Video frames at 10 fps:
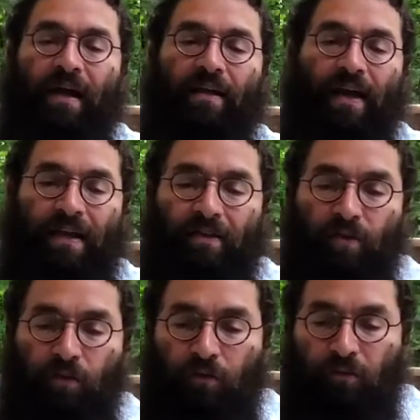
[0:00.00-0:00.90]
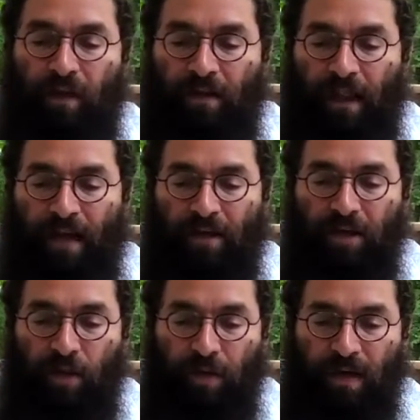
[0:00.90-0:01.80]
that you feel like
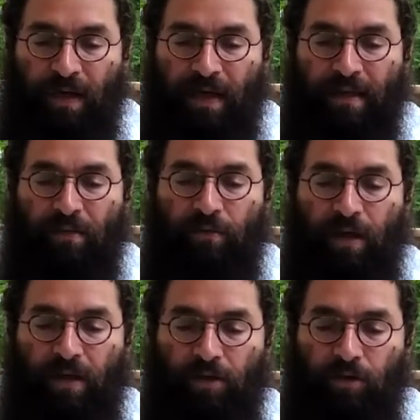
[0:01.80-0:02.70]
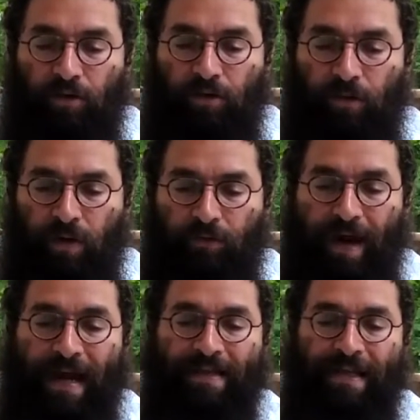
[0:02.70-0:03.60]
doing it and what your
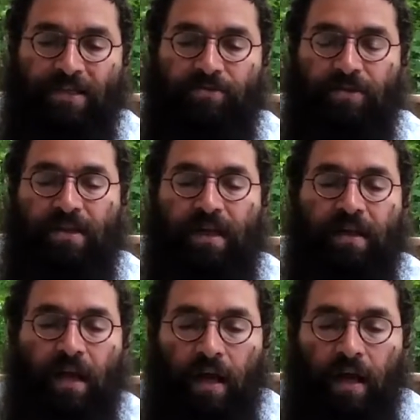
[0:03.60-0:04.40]
ancestors did.